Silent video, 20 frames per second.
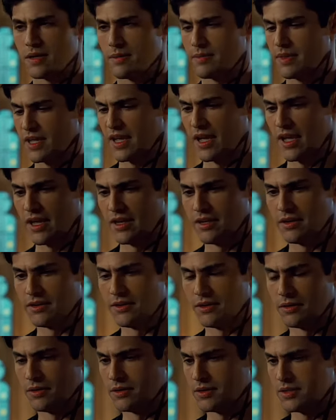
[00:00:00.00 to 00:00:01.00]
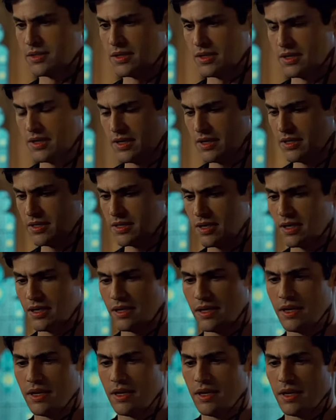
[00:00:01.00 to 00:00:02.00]
something I had to do. There's
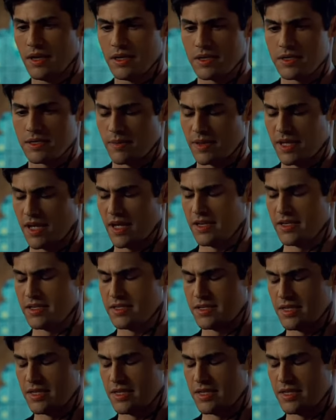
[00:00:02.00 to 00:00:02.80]
something I had to